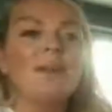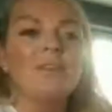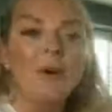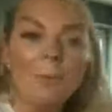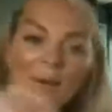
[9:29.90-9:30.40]

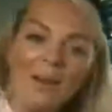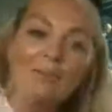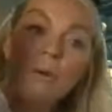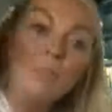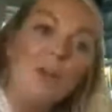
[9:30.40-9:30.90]
they're not
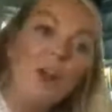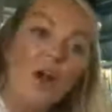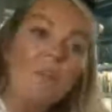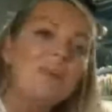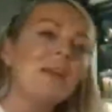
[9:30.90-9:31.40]
buying from the
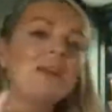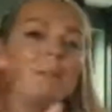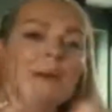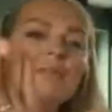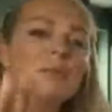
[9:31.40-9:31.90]
company. They're
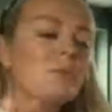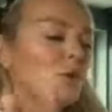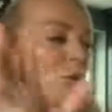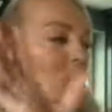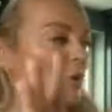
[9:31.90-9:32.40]
buying from
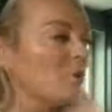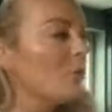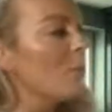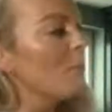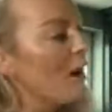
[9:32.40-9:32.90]
you. You're
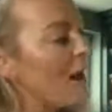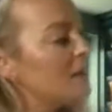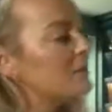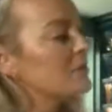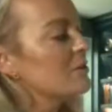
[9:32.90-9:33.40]
your own
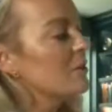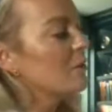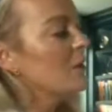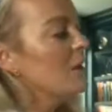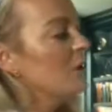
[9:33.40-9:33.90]
brand.
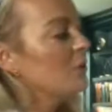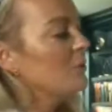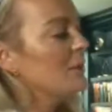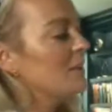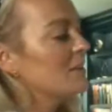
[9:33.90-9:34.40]
So you
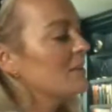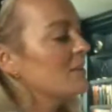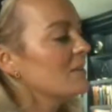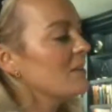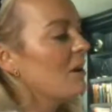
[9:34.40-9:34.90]
need
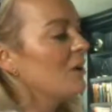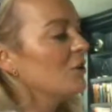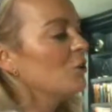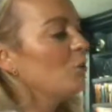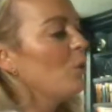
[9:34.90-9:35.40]
to start
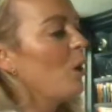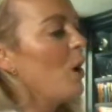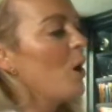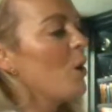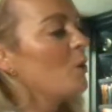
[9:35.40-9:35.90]
your
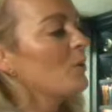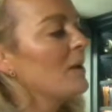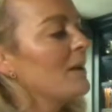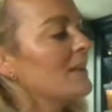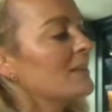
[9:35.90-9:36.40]
own
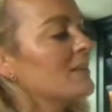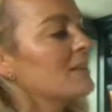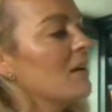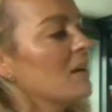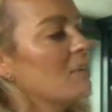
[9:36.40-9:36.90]
list and
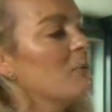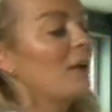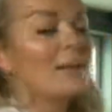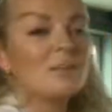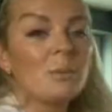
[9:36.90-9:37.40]
start
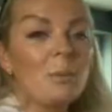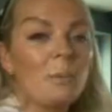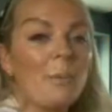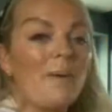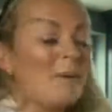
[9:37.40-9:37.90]
communicating with
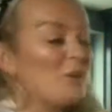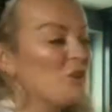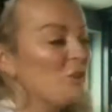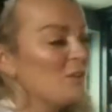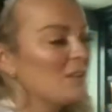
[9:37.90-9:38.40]
people by that way.
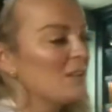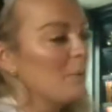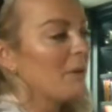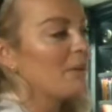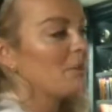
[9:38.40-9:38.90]
Do you know this is the
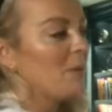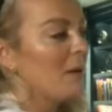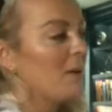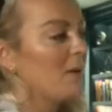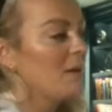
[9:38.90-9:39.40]
biggest
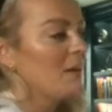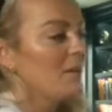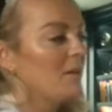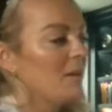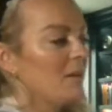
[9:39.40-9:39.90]
way
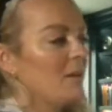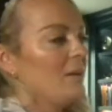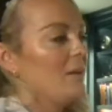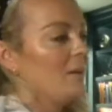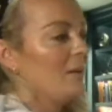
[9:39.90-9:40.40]

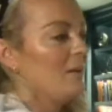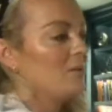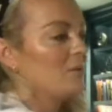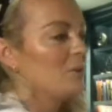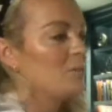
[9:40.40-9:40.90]
that
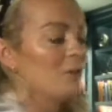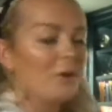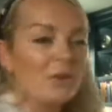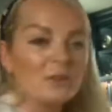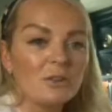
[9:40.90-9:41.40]
I've sold
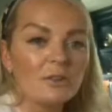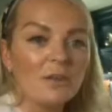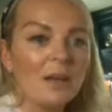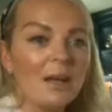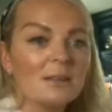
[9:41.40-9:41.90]
products over
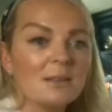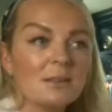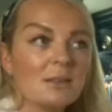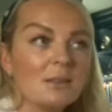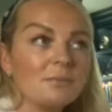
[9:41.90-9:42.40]
the
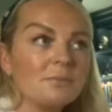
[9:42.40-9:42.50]
last